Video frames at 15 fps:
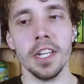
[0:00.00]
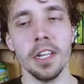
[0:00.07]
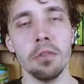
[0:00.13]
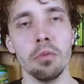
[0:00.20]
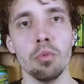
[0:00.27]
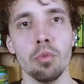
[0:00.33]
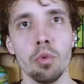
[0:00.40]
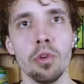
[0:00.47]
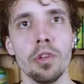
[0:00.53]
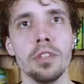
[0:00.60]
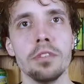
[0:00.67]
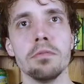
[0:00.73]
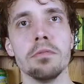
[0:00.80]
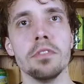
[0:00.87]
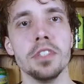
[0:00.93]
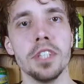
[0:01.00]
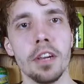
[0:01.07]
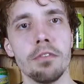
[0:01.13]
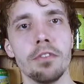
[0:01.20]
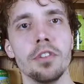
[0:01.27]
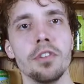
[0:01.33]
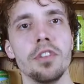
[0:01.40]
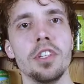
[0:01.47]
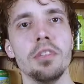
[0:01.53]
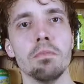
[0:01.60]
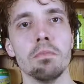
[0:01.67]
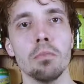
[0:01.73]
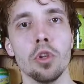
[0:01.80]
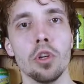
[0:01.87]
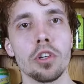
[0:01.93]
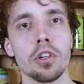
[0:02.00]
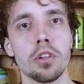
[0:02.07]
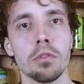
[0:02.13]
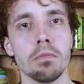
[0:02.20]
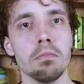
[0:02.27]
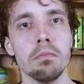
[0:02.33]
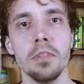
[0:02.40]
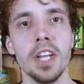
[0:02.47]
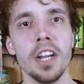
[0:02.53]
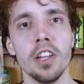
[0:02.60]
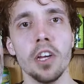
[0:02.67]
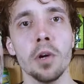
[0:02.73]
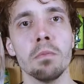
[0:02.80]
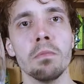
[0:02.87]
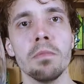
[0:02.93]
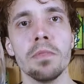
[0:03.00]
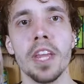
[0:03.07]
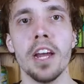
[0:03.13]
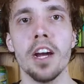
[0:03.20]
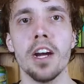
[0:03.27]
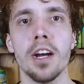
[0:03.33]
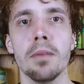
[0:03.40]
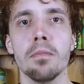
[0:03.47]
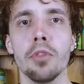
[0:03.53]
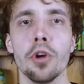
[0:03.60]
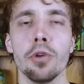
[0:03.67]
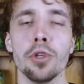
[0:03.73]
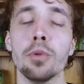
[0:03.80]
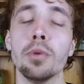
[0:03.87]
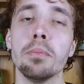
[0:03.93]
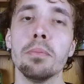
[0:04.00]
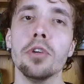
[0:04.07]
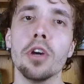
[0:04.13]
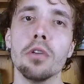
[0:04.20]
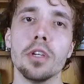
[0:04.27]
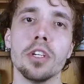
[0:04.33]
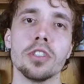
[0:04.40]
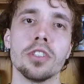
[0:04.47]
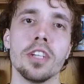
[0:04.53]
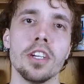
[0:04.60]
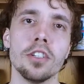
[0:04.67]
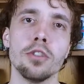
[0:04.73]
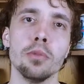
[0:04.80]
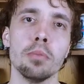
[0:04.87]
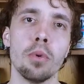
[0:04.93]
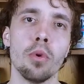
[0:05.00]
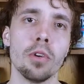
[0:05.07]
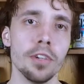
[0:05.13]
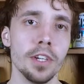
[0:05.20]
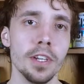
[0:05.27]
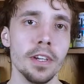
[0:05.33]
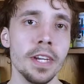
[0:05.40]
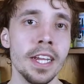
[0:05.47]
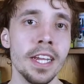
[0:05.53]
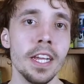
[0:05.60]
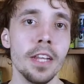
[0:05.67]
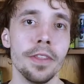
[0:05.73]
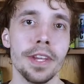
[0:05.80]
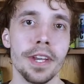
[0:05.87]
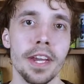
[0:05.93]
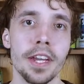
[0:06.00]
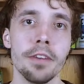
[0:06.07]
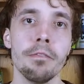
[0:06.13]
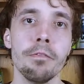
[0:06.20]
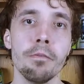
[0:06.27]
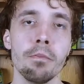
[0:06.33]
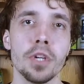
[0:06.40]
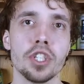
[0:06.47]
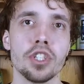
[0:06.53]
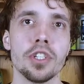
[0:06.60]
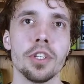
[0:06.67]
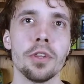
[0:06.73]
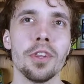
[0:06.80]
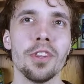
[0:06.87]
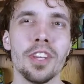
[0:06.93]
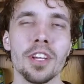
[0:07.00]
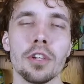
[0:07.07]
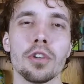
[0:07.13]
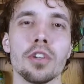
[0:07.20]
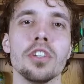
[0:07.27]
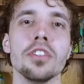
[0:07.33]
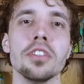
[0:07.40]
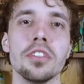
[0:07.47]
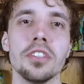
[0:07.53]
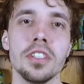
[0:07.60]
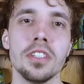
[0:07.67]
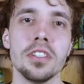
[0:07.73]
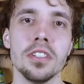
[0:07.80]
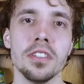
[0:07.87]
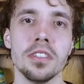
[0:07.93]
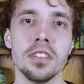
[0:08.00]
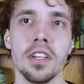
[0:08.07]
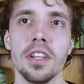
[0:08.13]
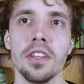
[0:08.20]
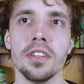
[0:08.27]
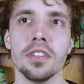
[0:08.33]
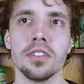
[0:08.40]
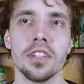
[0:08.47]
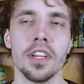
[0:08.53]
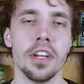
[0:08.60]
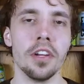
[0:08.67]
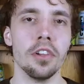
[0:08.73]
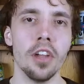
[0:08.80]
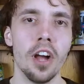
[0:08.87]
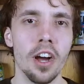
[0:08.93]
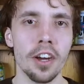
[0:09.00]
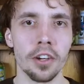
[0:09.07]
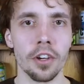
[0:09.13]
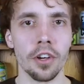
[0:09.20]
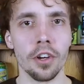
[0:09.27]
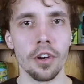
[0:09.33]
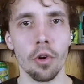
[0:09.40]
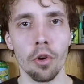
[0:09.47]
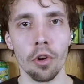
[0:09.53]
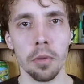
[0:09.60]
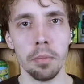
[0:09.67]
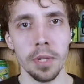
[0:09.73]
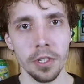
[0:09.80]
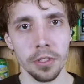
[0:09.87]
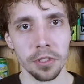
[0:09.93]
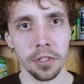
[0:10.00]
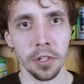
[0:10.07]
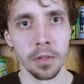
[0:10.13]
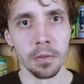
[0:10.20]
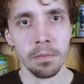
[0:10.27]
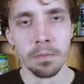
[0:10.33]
it would definitely look yellow. Um, though you would notice as you poured it that it had a much thicker consistency than say a lager or a pilsner.